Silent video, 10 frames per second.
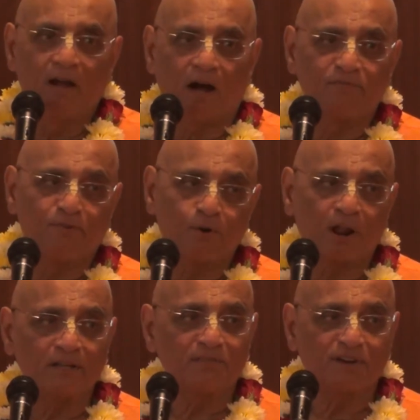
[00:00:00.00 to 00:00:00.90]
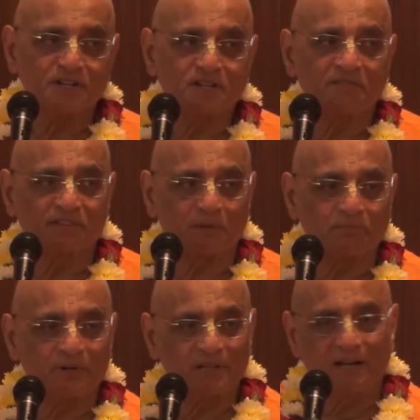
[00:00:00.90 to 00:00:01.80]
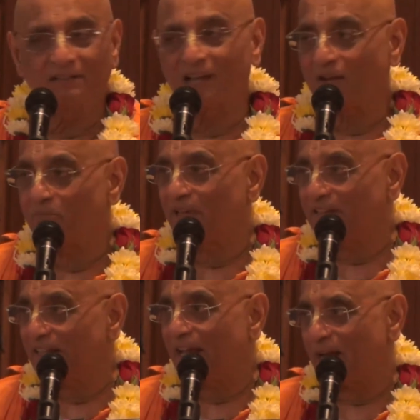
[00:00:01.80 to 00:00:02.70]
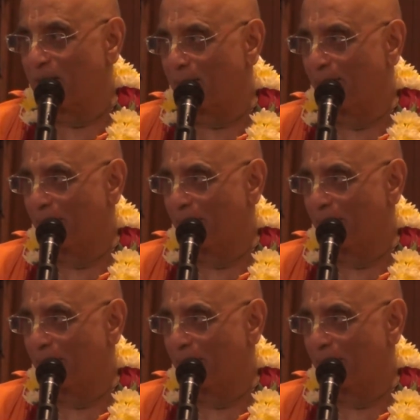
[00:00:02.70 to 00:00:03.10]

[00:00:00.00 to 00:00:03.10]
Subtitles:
4 other Vaishnava Sampradayas had been there,